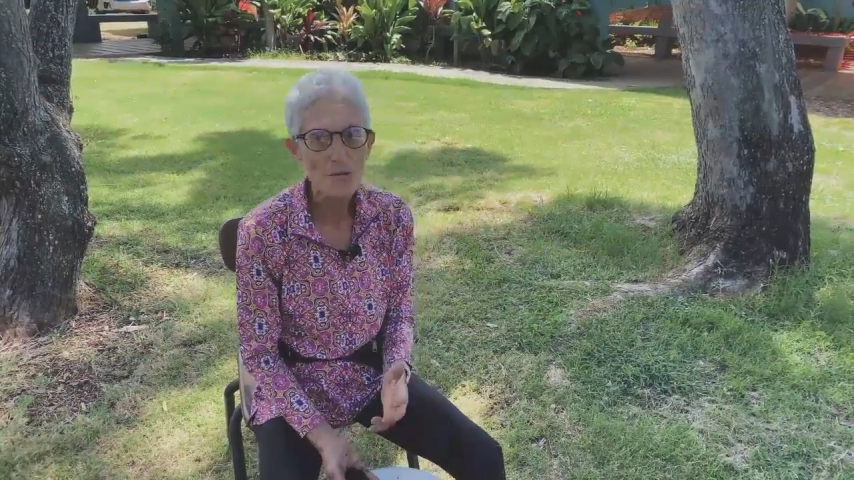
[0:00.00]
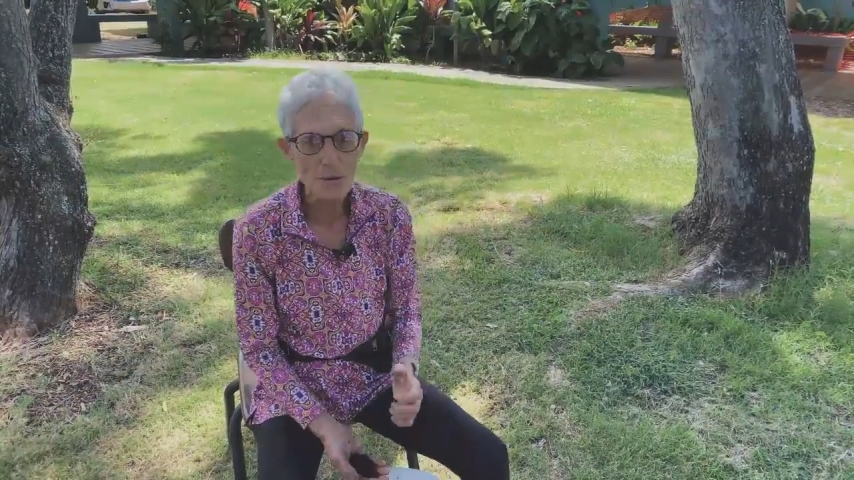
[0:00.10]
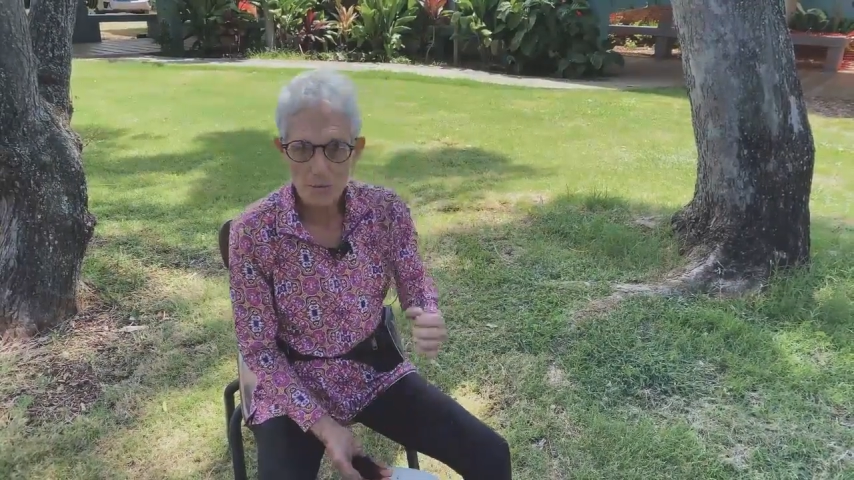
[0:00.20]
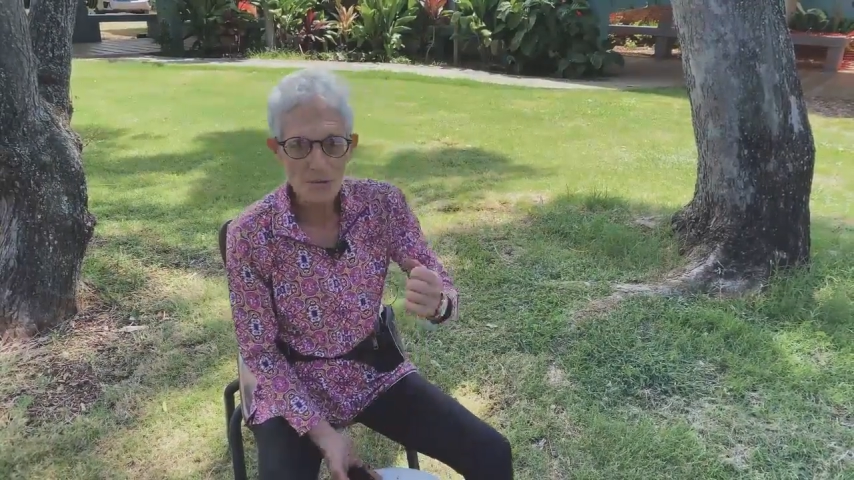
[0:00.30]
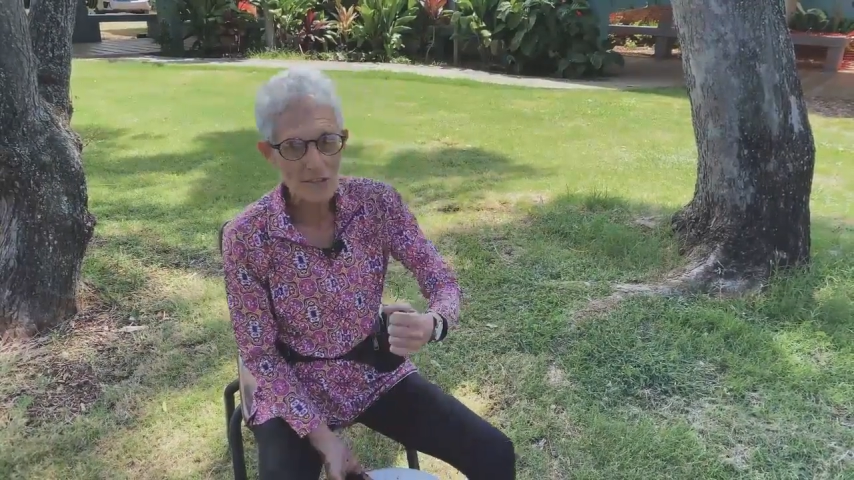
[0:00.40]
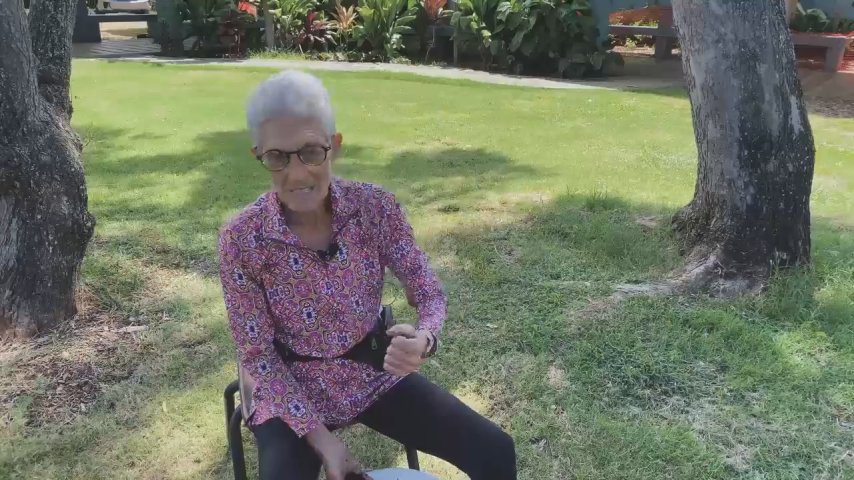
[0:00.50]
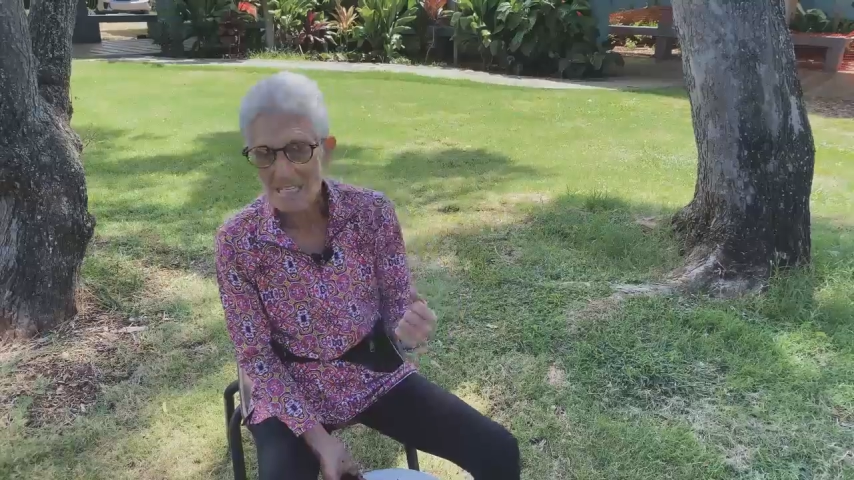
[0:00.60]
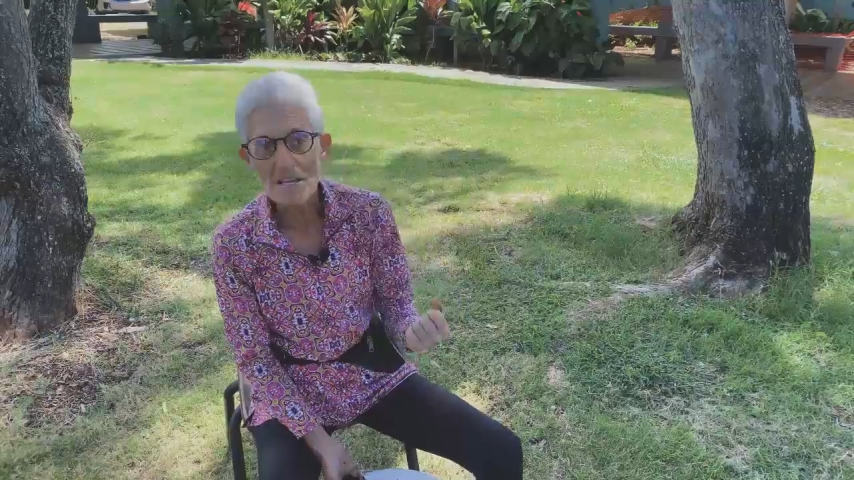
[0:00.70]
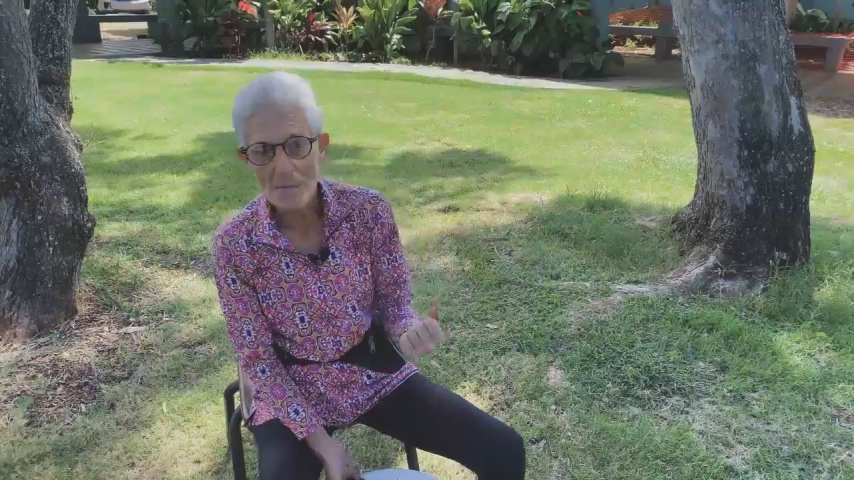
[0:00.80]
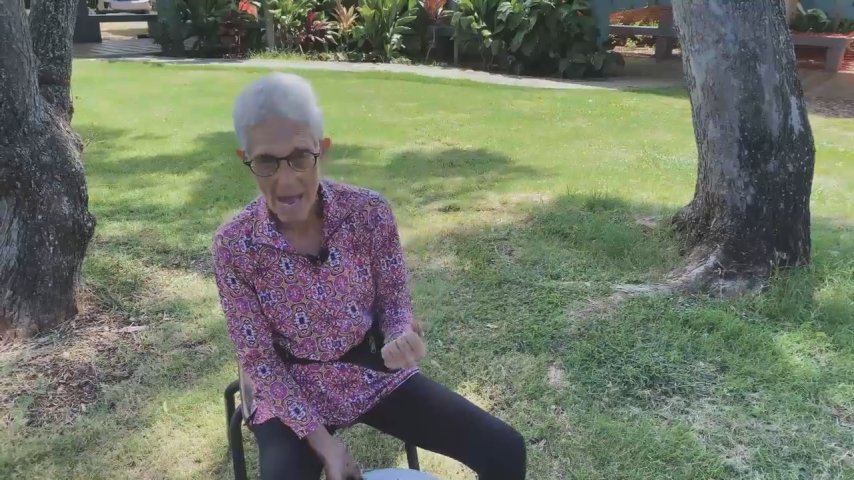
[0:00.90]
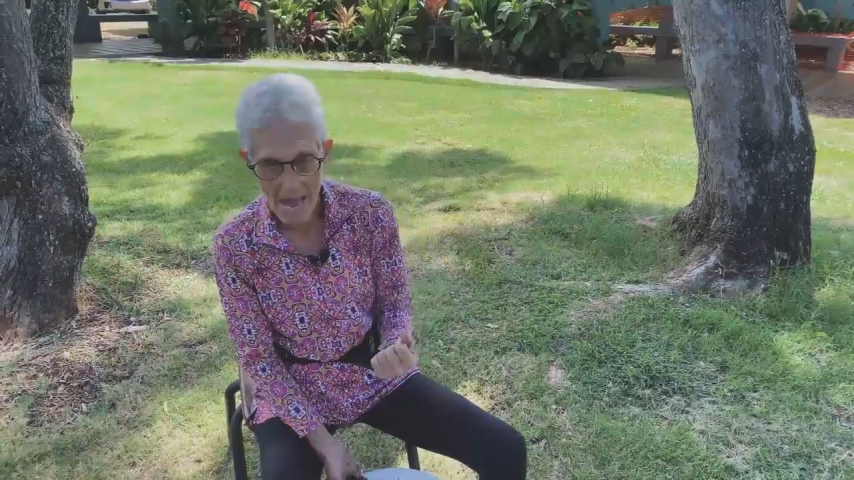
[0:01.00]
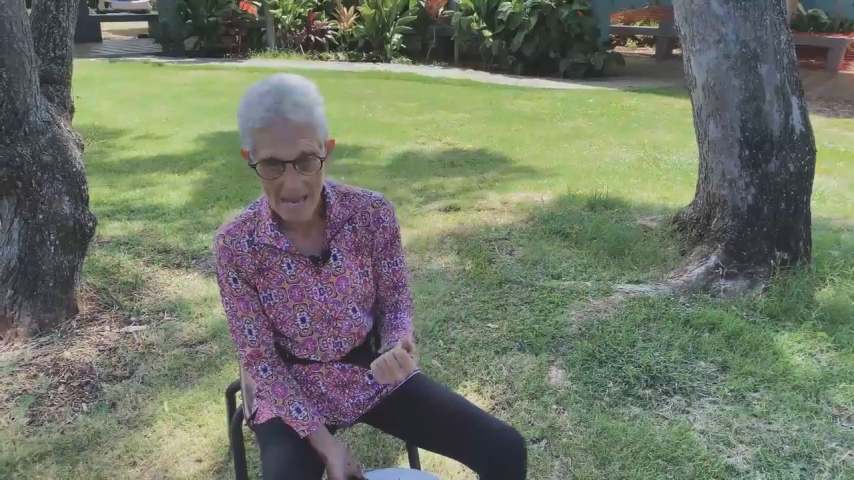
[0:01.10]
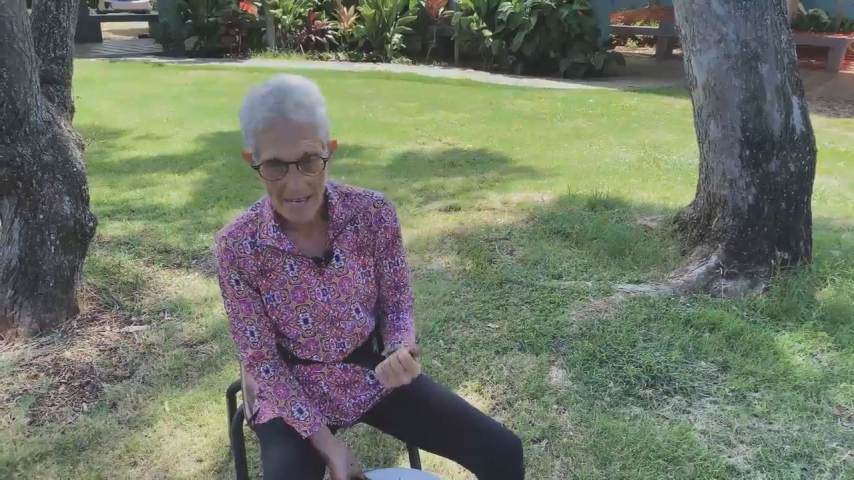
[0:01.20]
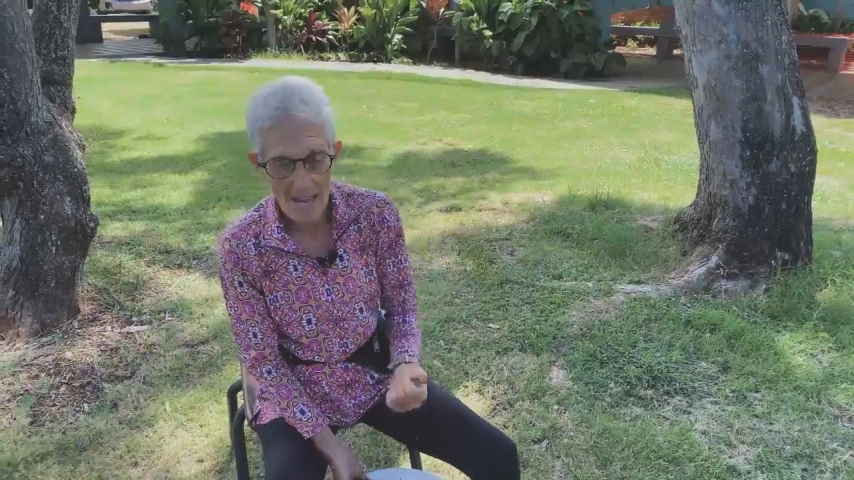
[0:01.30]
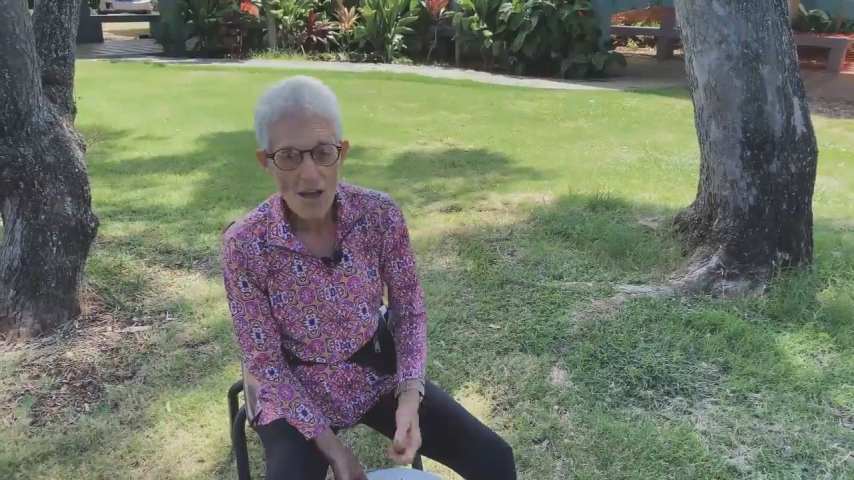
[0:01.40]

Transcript: would with a tea bag.